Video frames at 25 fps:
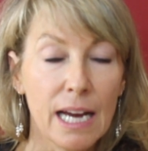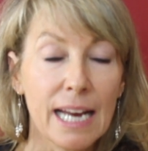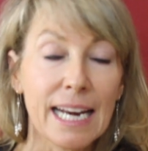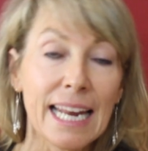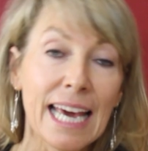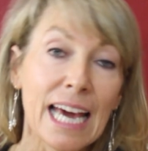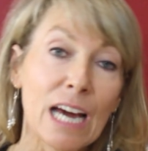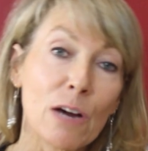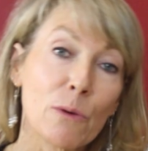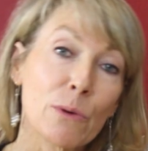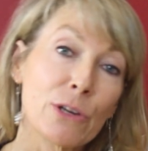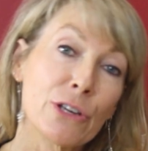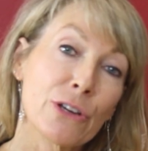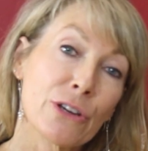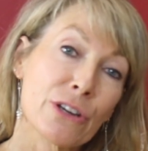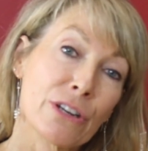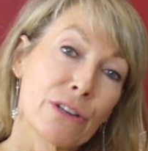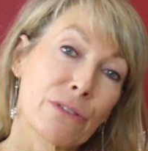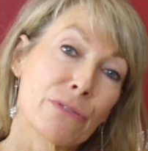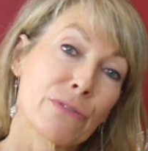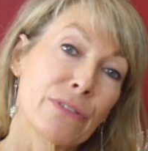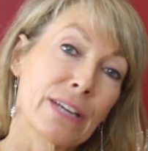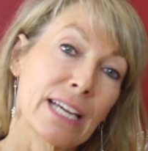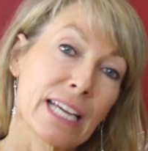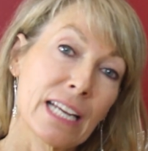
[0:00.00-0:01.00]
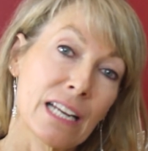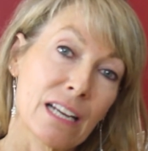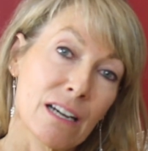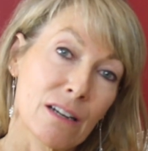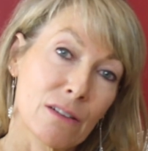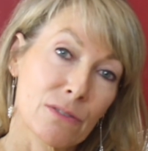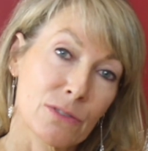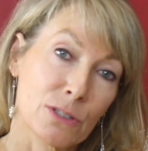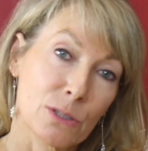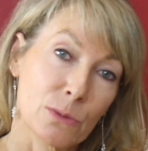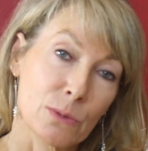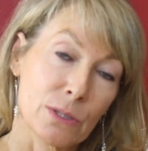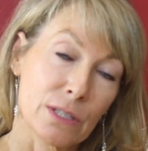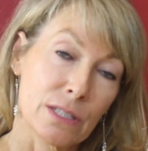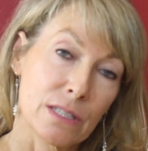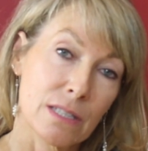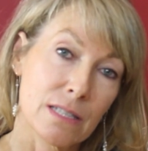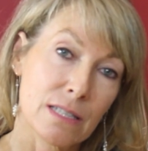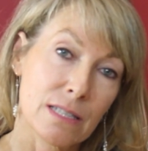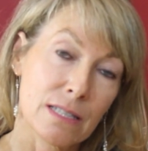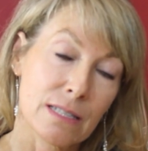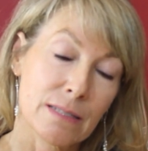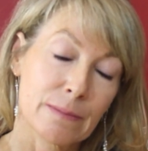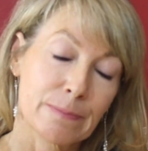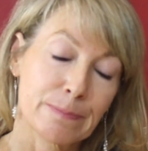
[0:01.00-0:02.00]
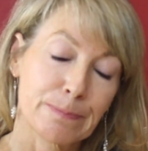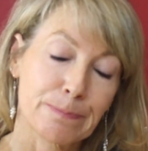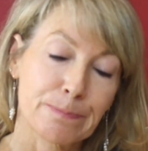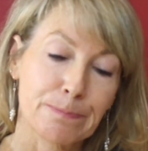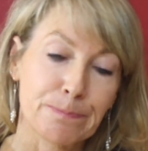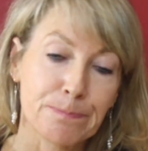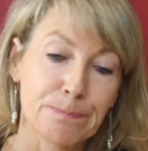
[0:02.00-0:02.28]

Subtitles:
And how are you going to feel afterwards?